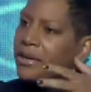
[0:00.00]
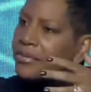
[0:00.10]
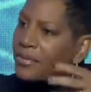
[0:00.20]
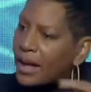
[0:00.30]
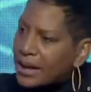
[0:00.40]

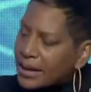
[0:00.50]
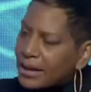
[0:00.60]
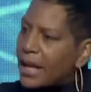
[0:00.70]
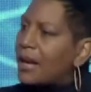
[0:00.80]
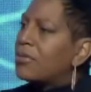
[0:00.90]
inviting
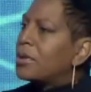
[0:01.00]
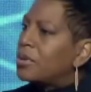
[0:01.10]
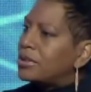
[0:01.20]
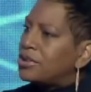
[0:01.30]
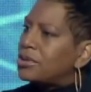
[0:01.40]

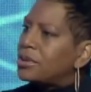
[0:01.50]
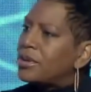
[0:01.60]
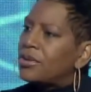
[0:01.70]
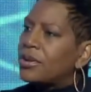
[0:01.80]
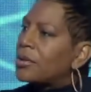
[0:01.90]
everyone to it.
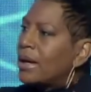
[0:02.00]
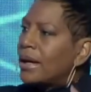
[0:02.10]
So